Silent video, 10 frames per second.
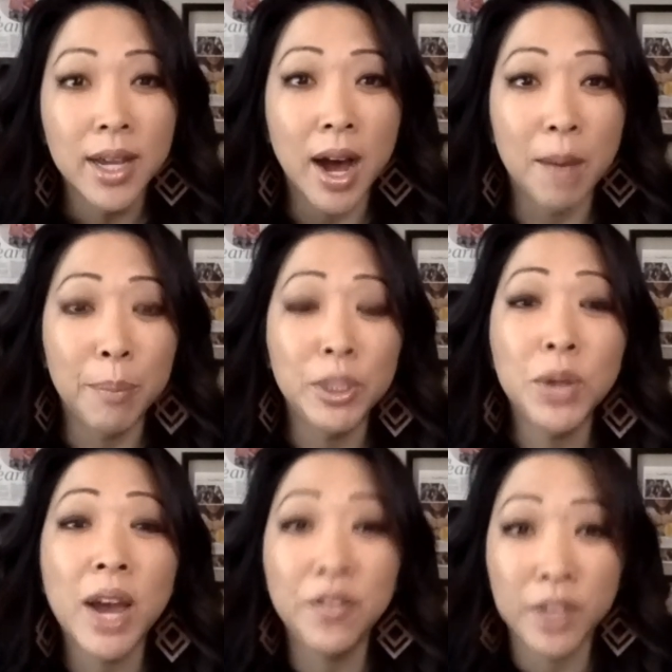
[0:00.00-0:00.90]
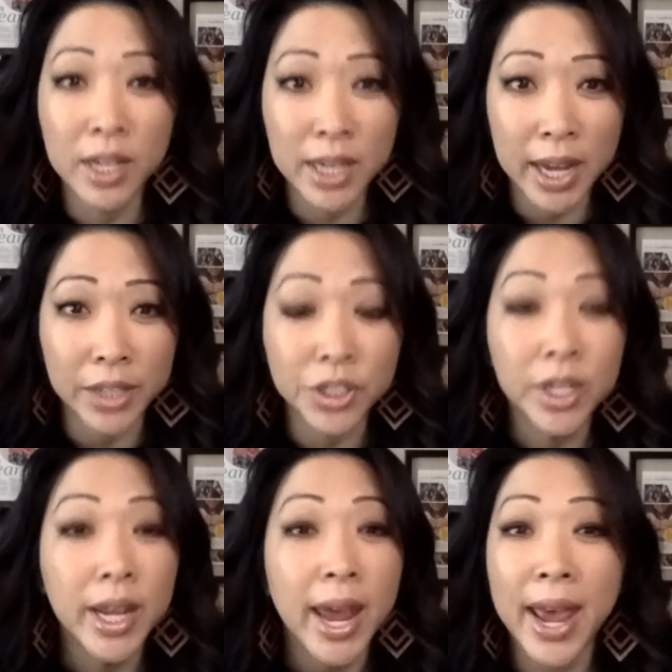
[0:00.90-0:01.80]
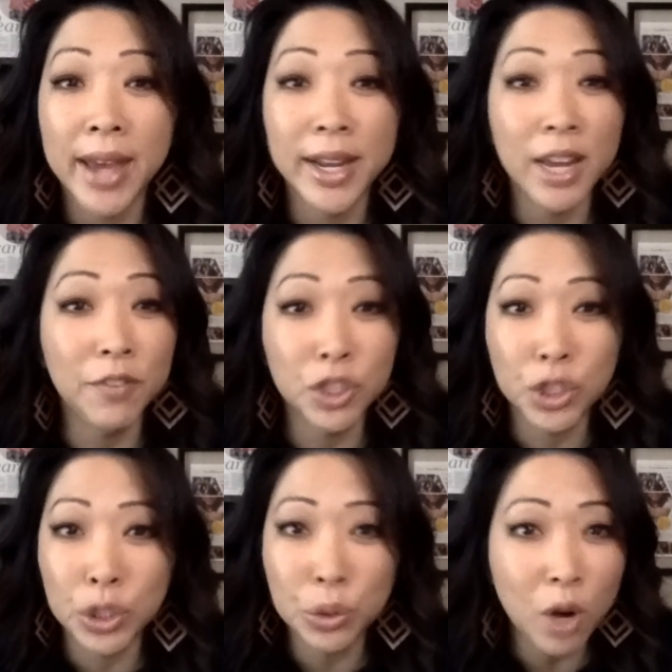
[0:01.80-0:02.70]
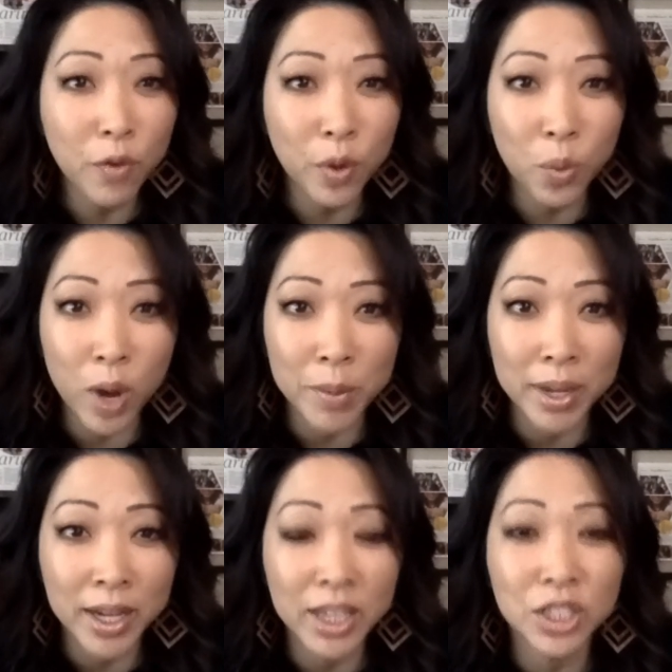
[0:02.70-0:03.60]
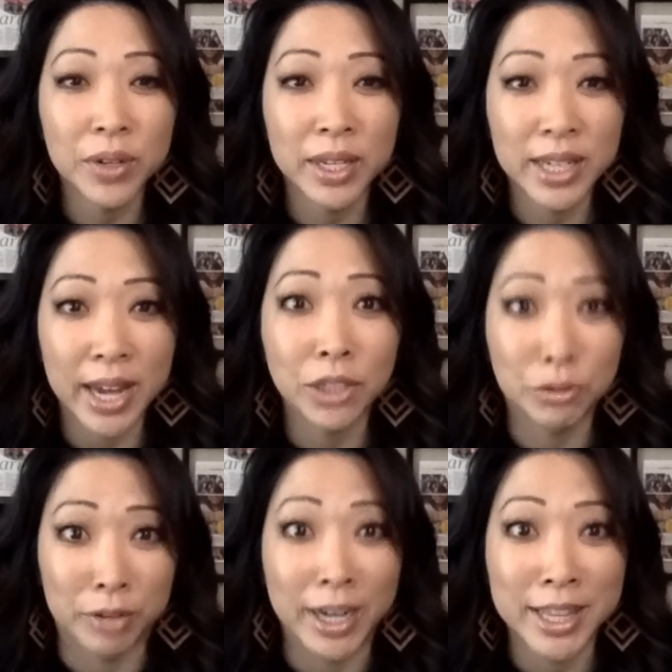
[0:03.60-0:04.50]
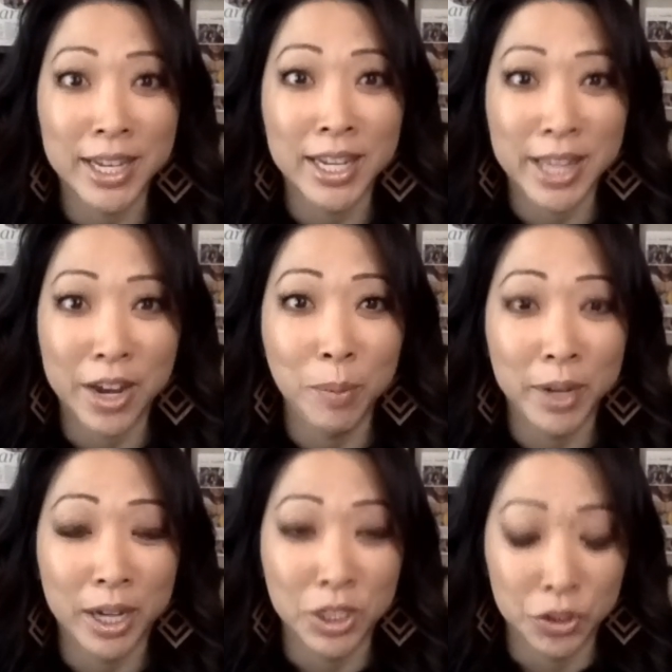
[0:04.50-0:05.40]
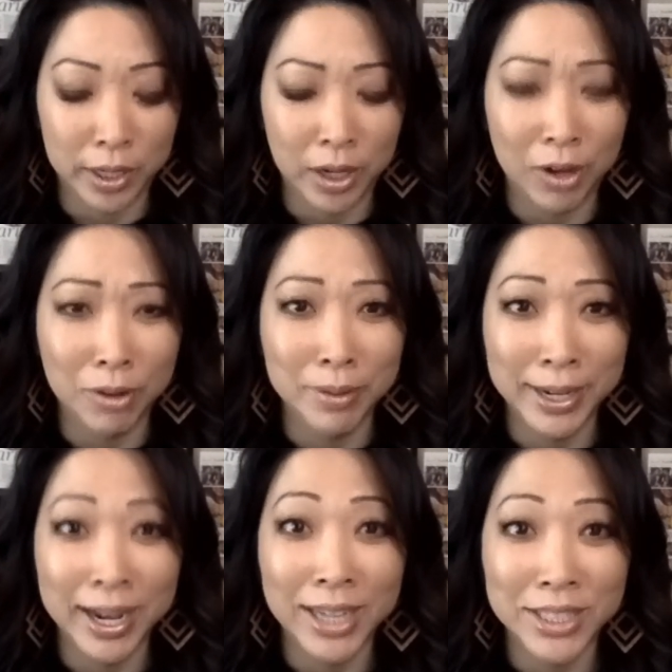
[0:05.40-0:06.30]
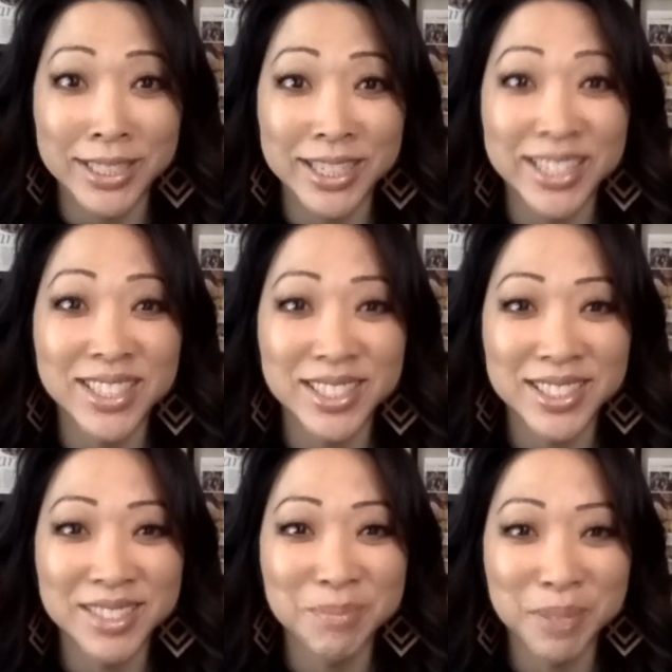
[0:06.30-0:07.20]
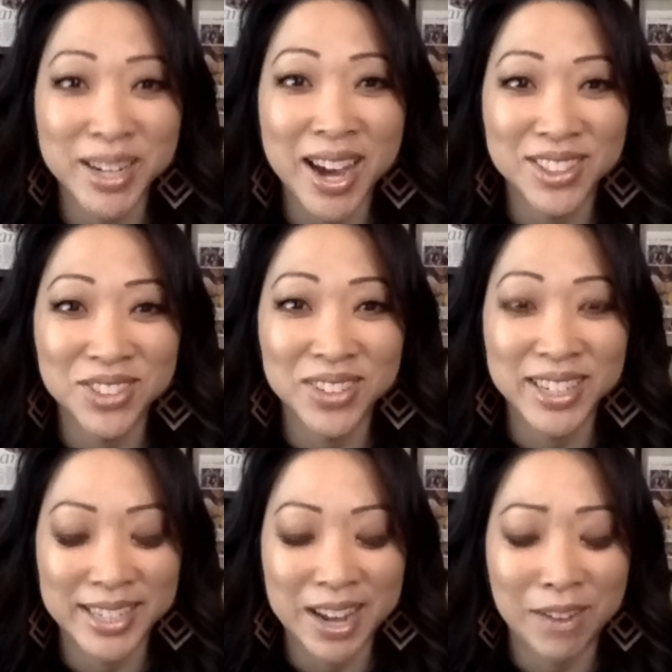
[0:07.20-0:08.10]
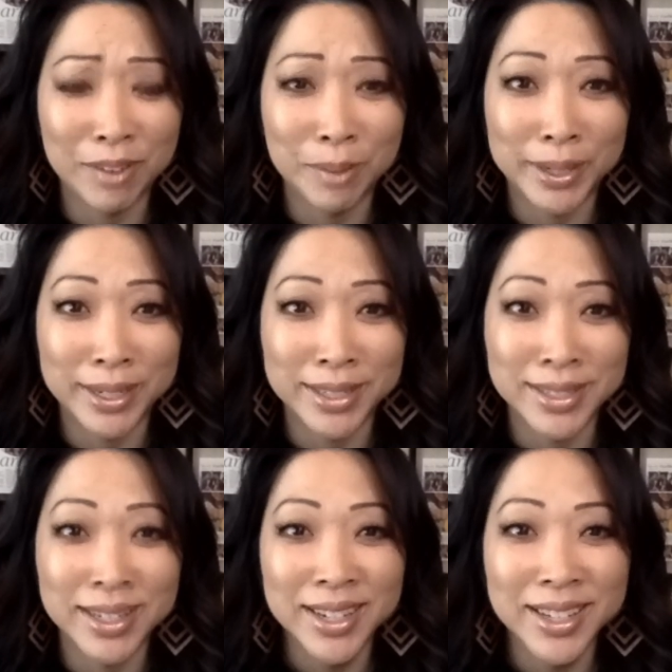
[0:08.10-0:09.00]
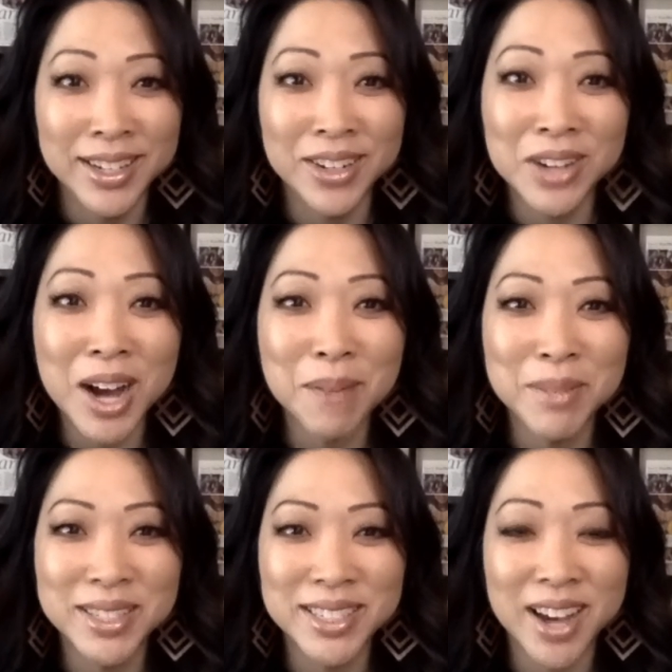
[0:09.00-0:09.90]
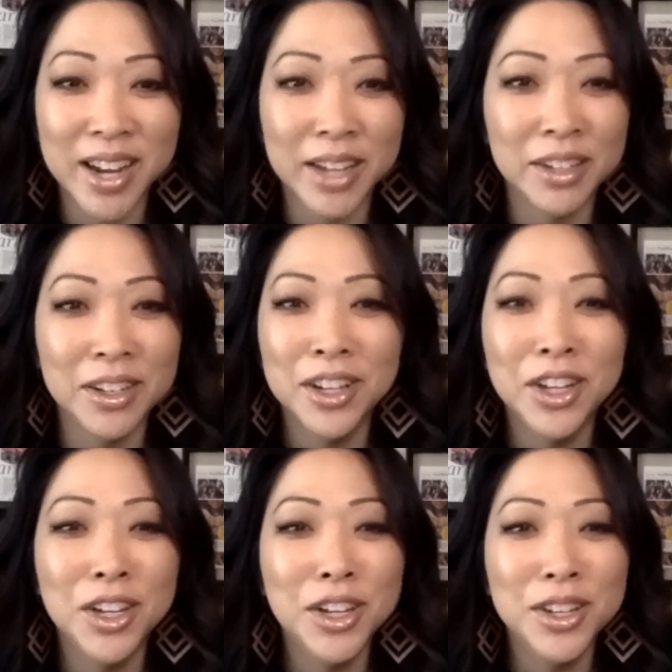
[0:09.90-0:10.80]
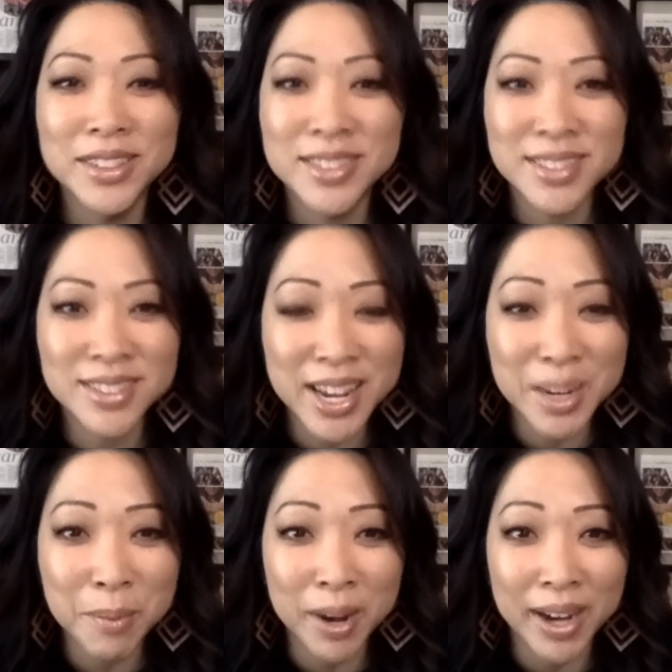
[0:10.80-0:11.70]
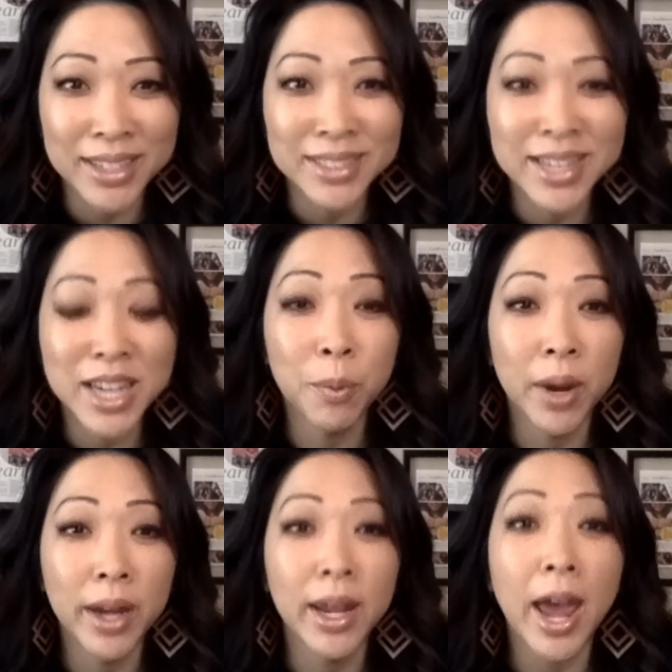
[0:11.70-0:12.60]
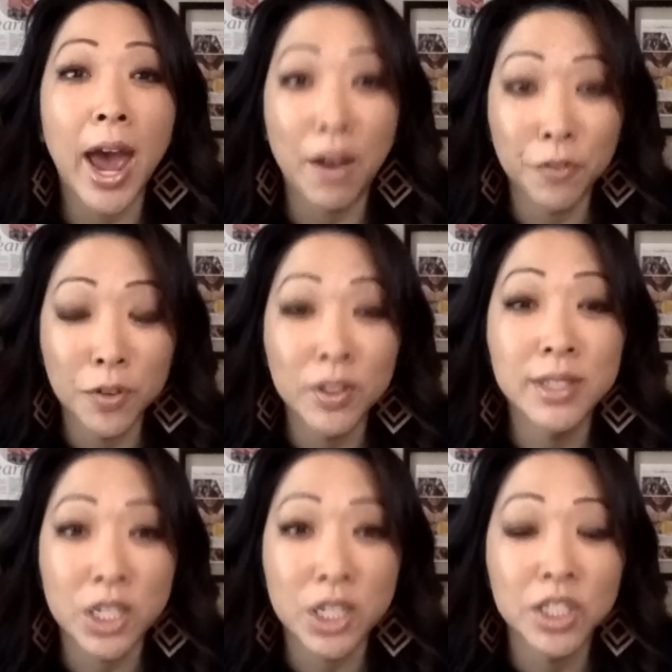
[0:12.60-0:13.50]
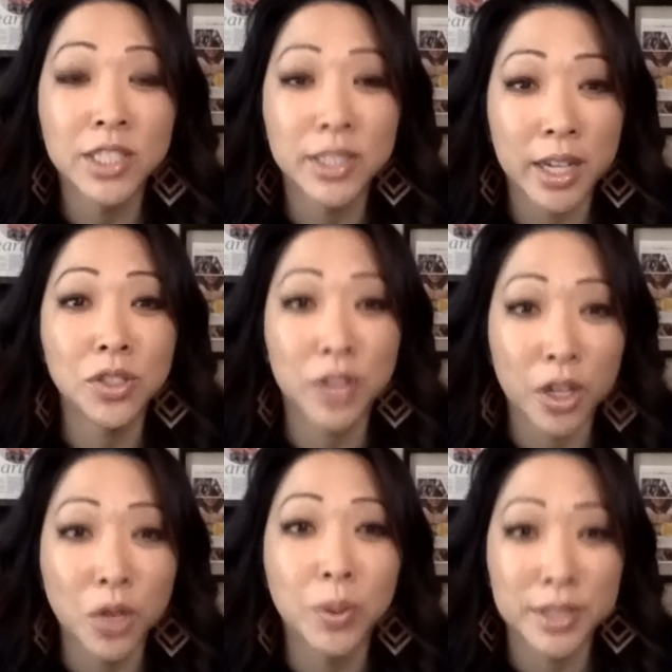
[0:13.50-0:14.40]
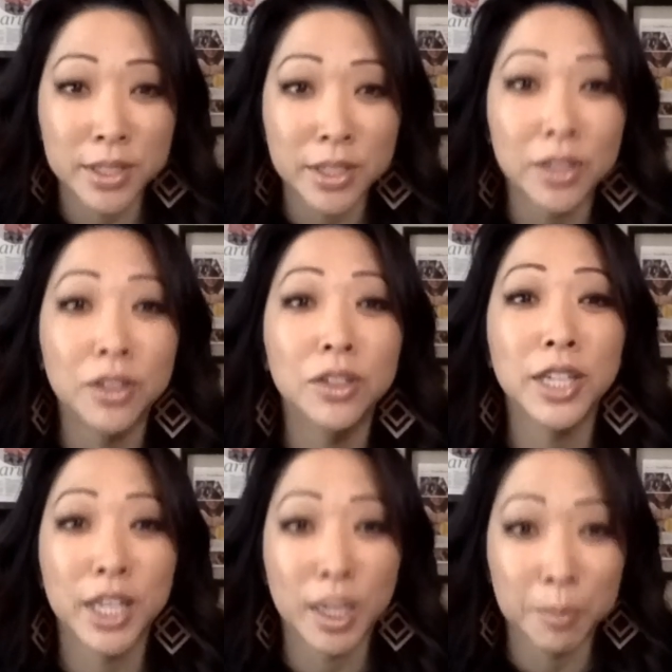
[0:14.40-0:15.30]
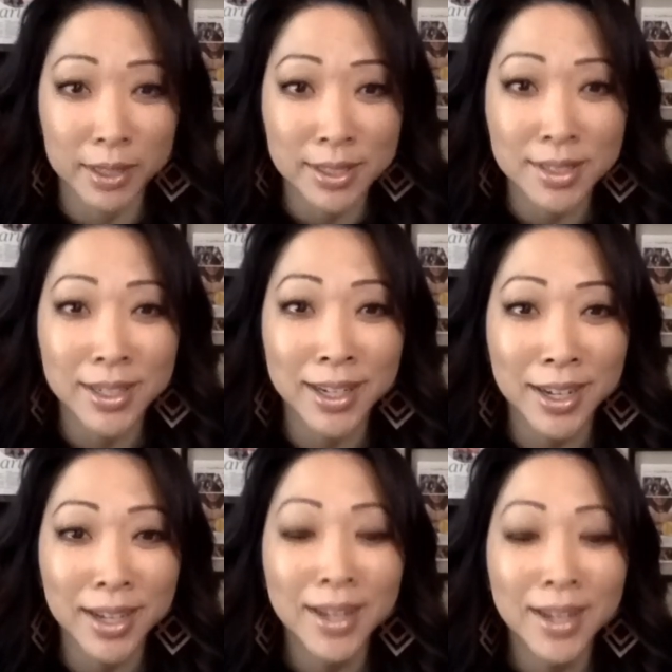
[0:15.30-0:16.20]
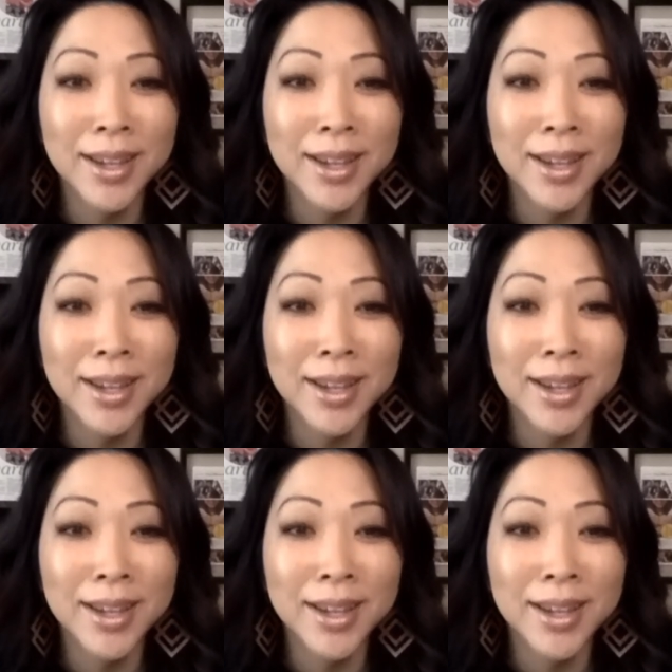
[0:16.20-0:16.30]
But you have to engage. And if it's too overwhelming to engage right then and there because you're like, oh my gosh, I just put out a tweet and now everybody's, commenting on it, take a break. Take a break after the session is done so that you can still keep listening.